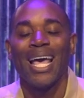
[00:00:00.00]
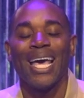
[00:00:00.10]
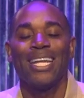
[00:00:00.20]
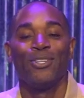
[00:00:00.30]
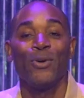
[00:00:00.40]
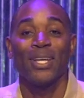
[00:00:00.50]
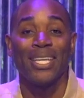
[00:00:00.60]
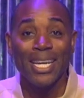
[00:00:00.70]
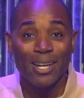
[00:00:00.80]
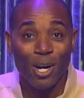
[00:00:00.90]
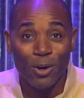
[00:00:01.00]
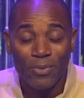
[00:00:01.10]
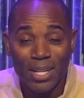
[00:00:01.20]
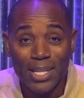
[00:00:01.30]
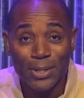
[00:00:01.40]
And during the kickoff,
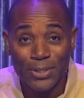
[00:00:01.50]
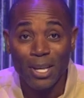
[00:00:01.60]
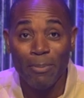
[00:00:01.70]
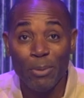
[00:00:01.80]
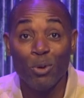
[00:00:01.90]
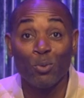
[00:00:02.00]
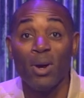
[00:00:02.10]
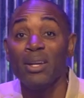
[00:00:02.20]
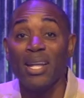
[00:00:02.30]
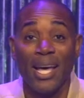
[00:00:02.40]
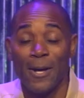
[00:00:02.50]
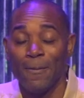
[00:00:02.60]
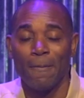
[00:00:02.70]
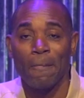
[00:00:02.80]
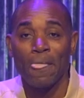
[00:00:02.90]
there are some people who run down